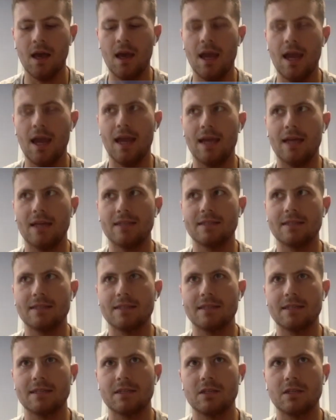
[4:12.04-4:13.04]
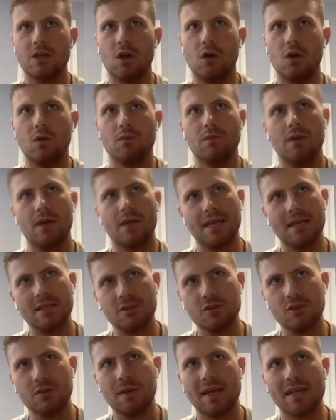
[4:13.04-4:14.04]
And,
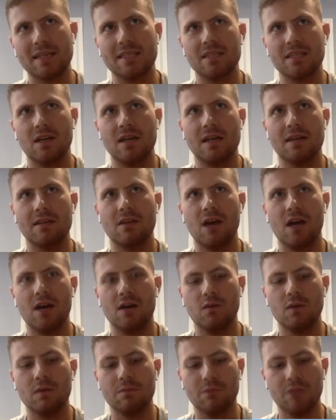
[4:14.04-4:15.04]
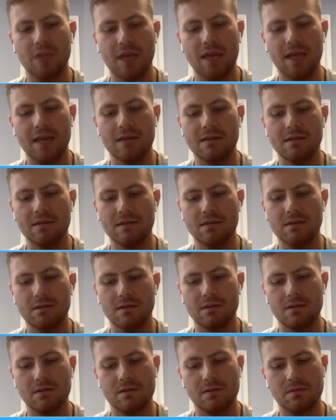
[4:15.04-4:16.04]
against Uzbekistan, I thought we played
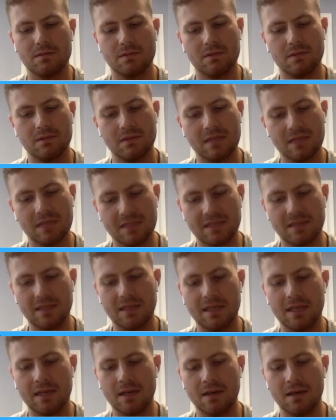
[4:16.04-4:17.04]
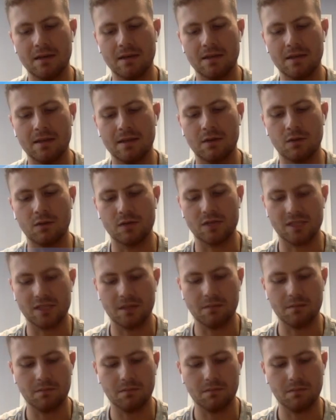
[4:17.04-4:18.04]
decently. There were
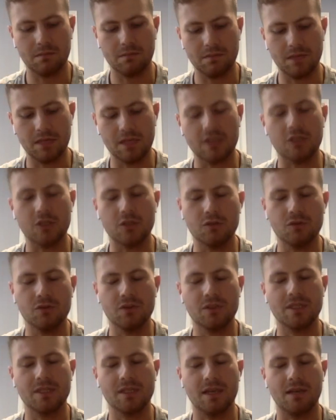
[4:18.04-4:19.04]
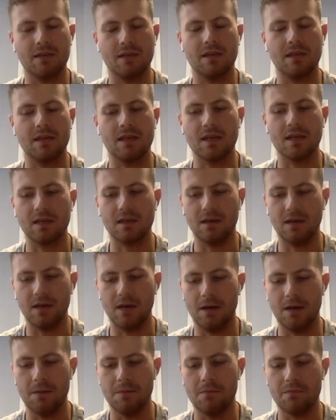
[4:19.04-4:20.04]
some issues, I think,
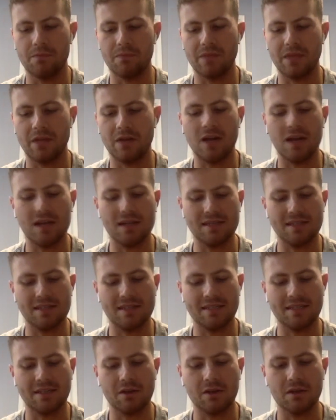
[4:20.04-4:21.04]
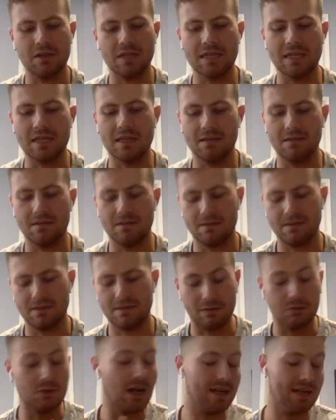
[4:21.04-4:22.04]
that are not necessarily
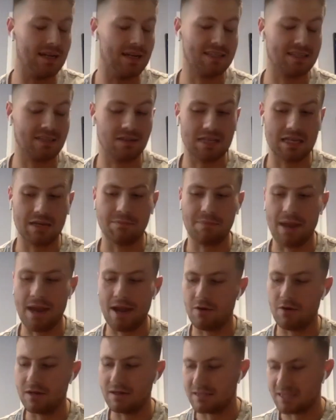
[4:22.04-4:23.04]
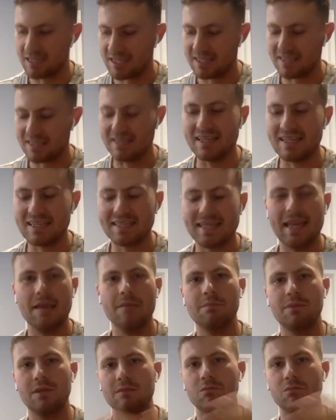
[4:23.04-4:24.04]
apparent just in this
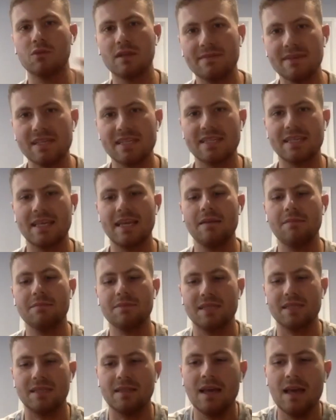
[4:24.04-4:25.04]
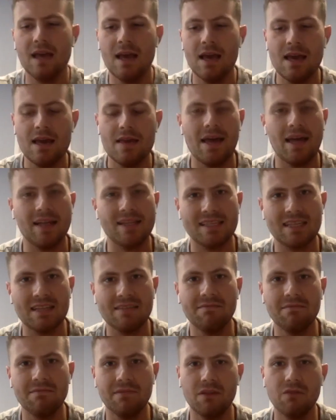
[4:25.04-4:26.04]
game, but in previous games, and that's
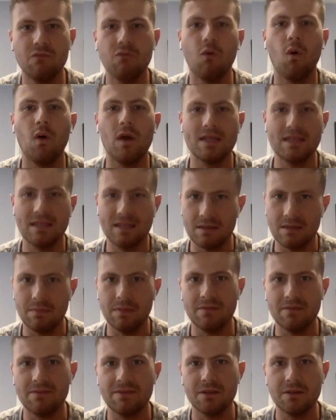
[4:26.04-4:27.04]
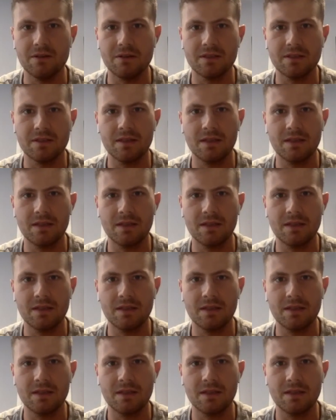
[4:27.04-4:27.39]
the void in the midfield.